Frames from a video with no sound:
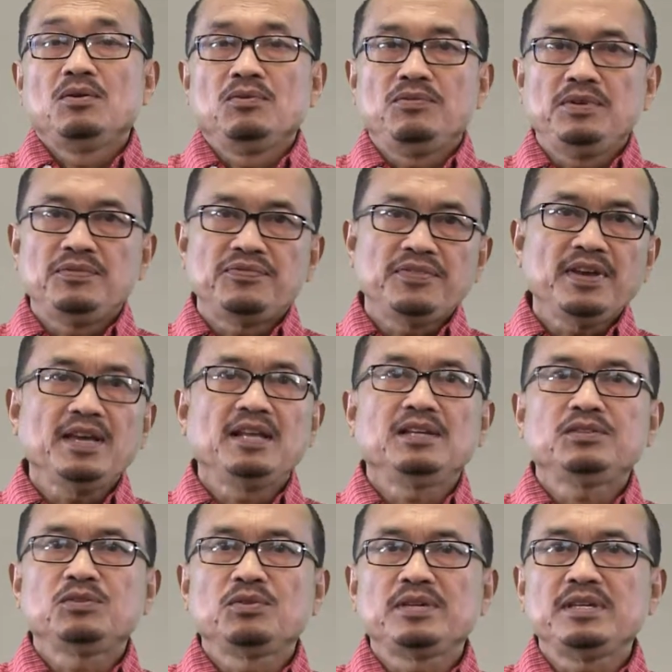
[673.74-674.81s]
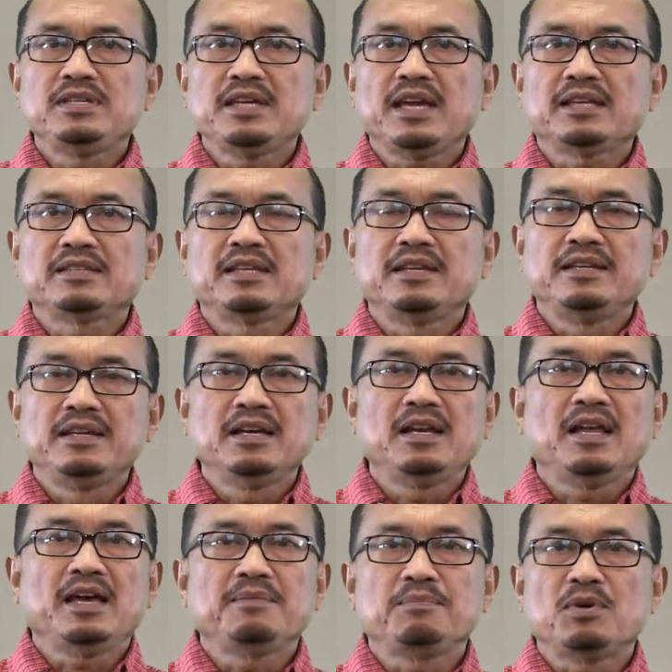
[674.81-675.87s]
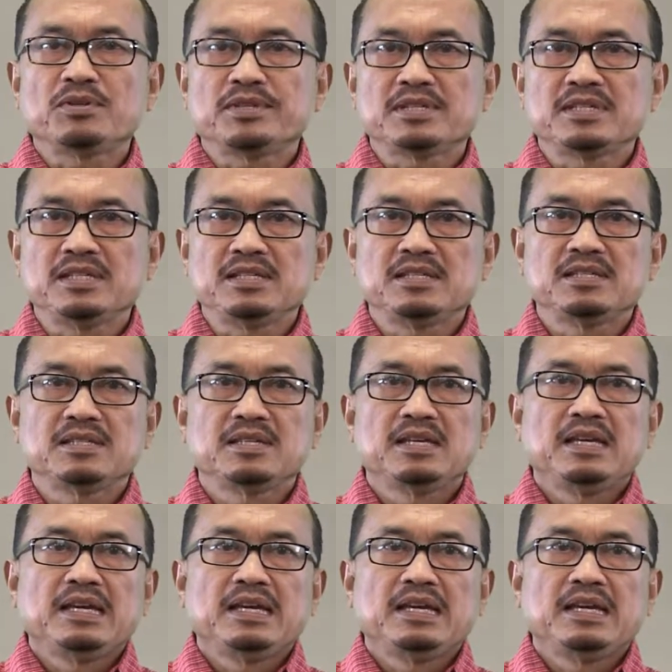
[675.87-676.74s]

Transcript: we fail to reject the null hypothesis.